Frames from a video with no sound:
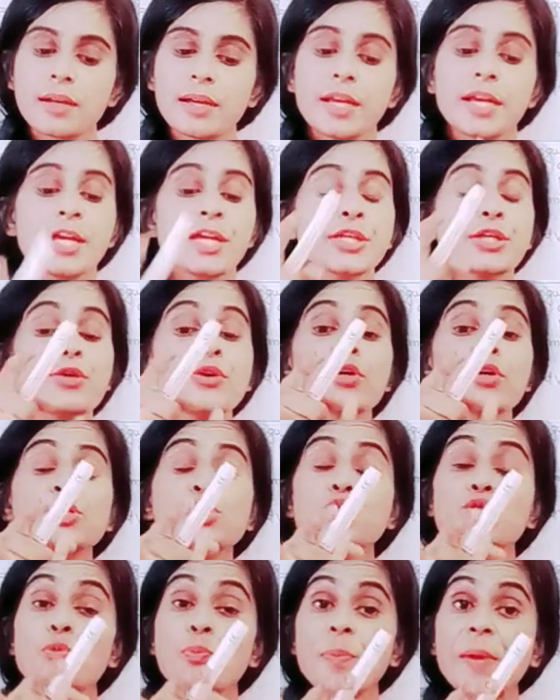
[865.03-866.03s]
Your
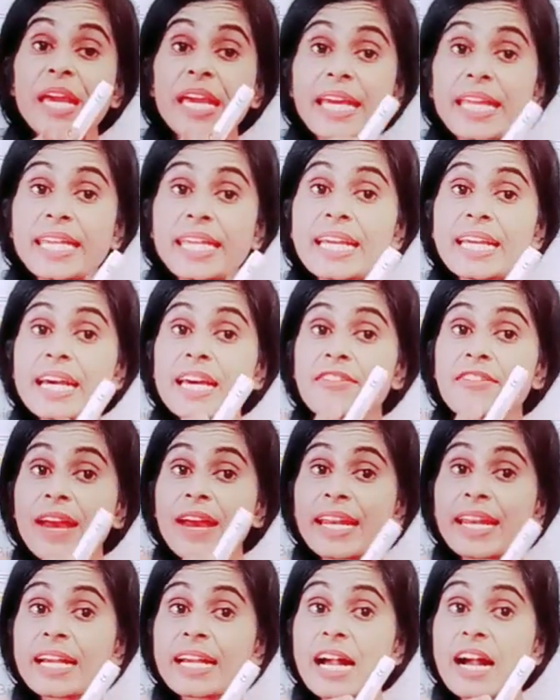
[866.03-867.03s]
superior vena
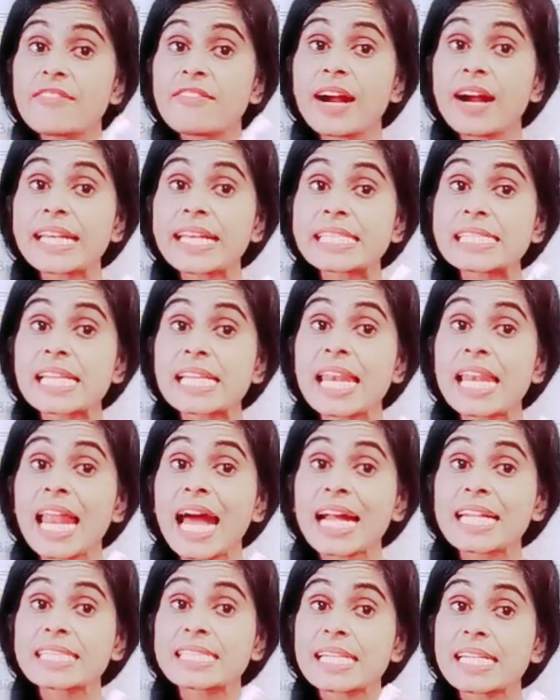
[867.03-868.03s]
cava is the
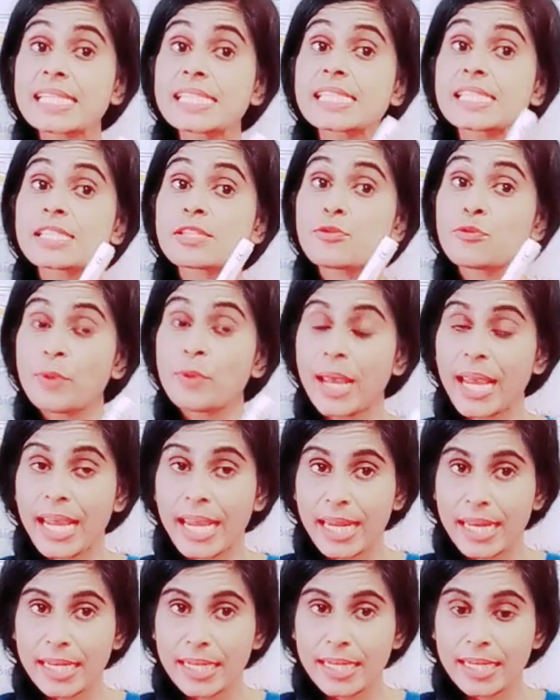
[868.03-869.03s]
largest
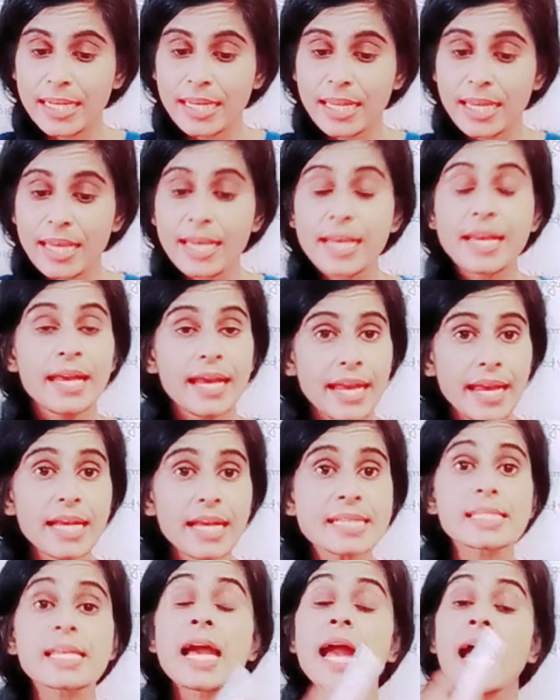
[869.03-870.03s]
vein. Yes,
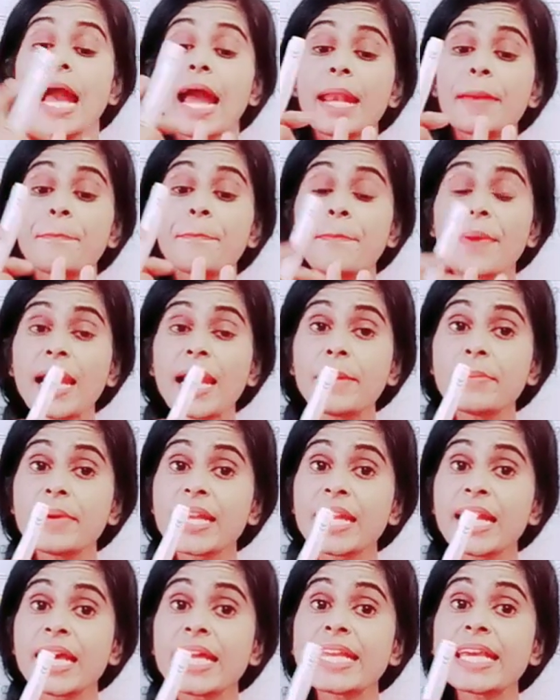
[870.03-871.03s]
and
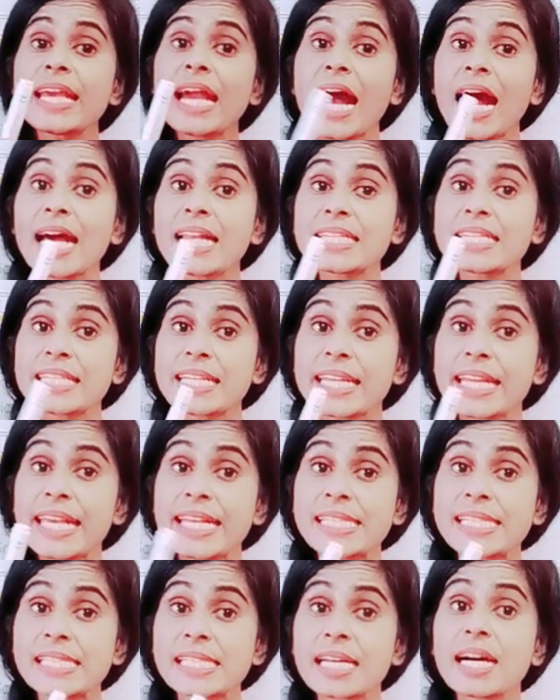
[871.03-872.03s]
pulmonary artery is
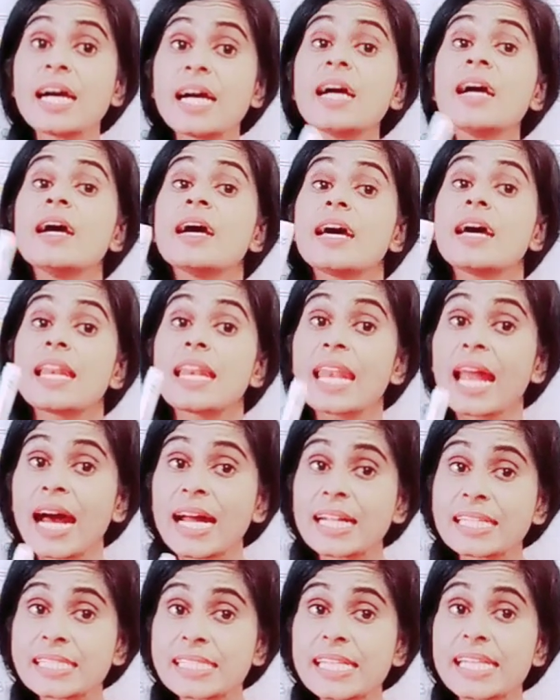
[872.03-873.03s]
the
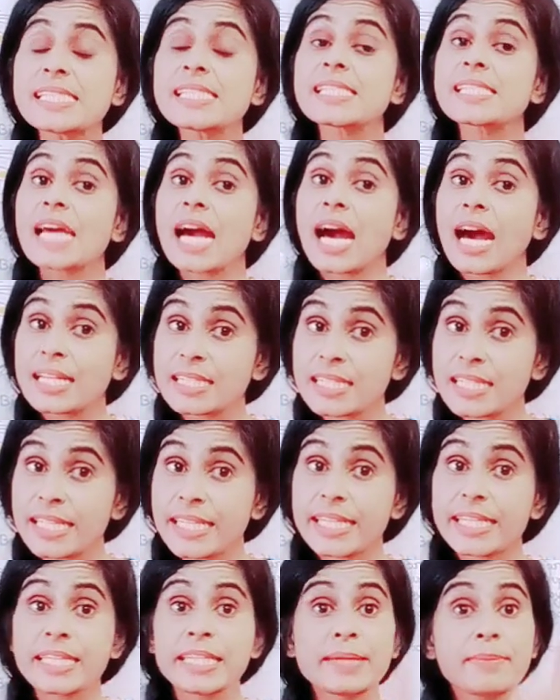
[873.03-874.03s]
largest artery.
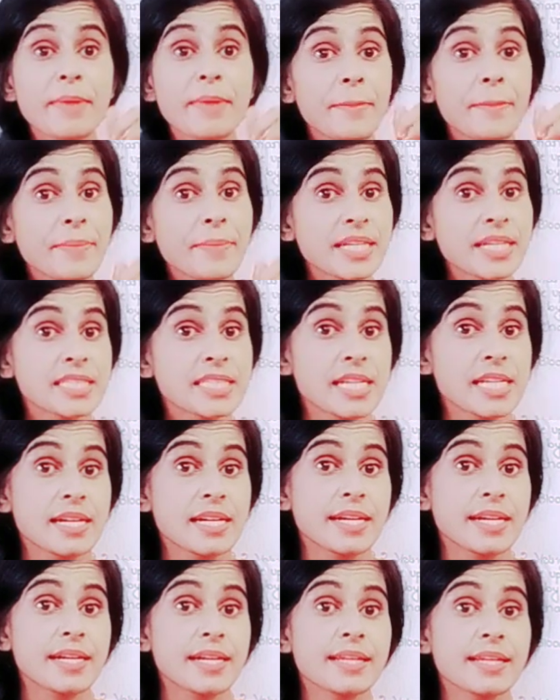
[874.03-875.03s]
Remember
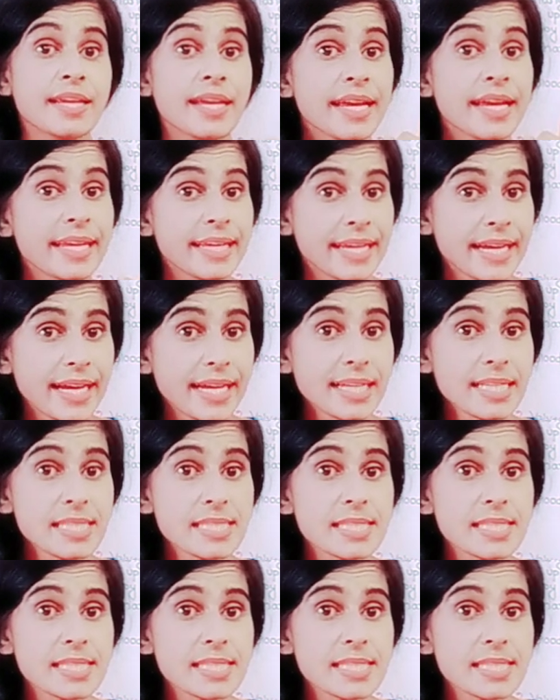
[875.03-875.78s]
children. Yes.